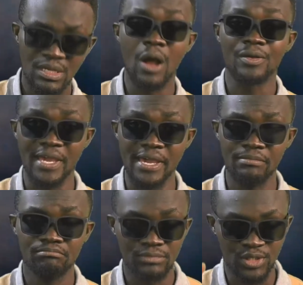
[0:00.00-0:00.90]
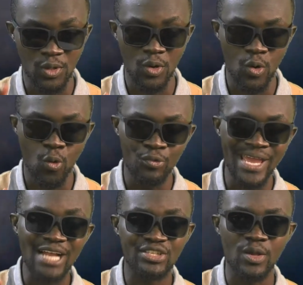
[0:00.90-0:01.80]
Okay, so
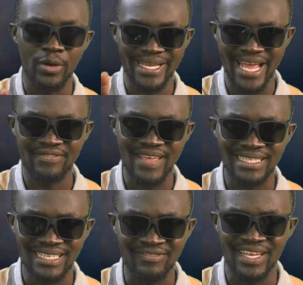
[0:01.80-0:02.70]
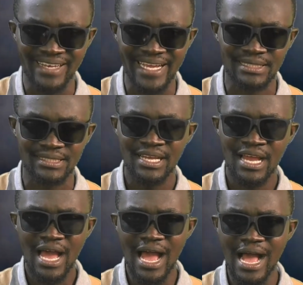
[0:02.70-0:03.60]
we're actually going to get that in the next
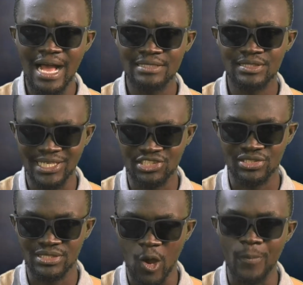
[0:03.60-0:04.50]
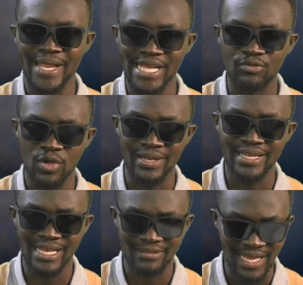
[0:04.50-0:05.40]
section. We're going to
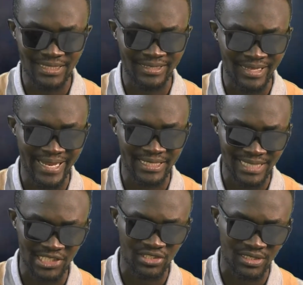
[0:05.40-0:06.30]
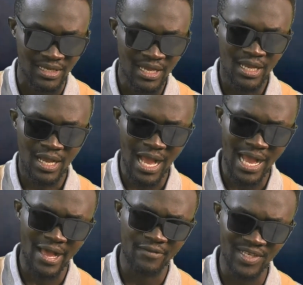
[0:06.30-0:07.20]
get that in the next section.
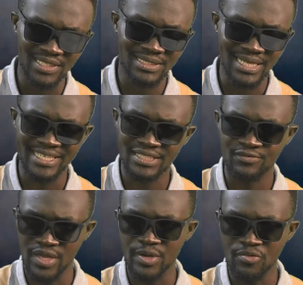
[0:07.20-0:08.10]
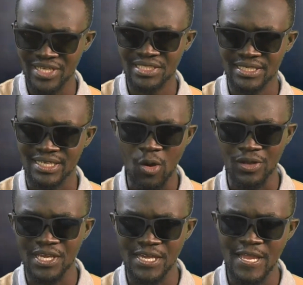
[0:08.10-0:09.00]
This is very risky,
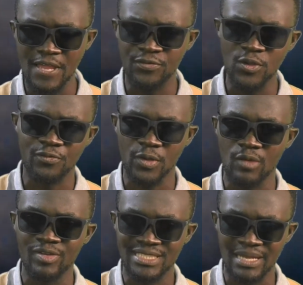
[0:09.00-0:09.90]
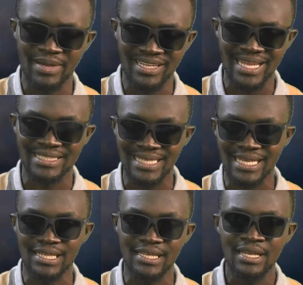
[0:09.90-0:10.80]
okay? If you following somebody, that is
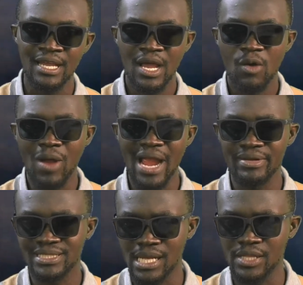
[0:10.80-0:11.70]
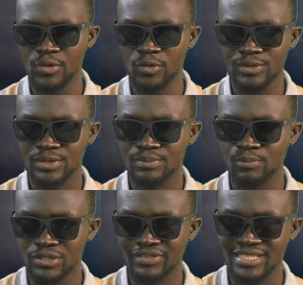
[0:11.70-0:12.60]
exactly why we tell you
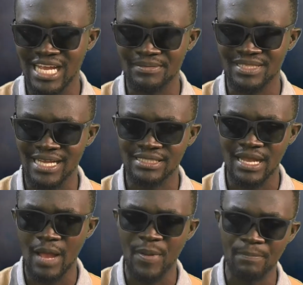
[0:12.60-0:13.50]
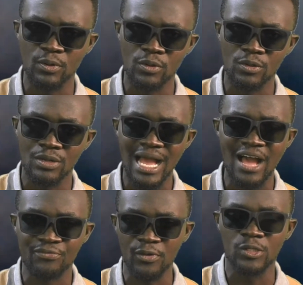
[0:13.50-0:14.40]
most of the times that people
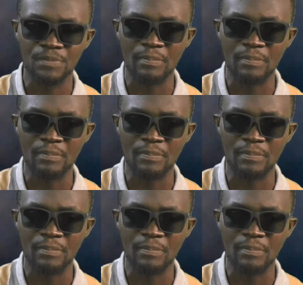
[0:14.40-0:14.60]
follows